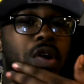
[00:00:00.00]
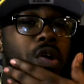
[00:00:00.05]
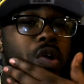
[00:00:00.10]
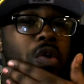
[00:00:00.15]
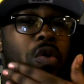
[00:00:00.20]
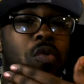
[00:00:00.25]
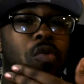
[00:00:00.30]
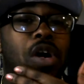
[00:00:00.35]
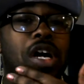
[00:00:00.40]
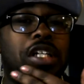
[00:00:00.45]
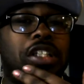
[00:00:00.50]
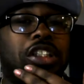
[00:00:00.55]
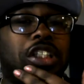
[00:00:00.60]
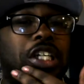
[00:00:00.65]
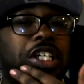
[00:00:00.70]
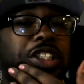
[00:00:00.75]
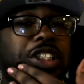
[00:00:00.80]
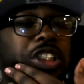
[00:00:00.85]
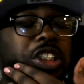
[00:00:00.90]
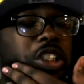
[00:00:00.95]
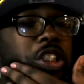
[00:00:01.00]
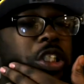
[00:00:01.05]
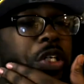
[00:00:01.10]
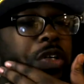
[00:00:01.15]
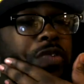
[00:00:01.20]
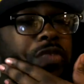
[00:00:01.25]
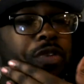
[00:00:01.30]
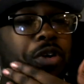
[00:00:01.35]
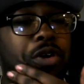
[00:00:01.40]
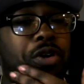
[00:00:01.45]
What judges look
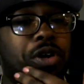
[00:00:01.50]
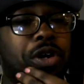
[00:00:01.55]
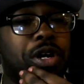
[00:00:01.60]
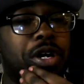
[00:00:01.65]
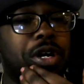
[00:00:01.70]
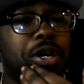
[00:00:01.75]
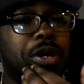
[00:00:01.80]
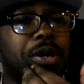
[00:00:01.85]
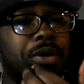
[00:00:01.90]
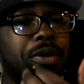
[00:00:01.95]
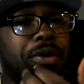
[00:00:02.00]
for?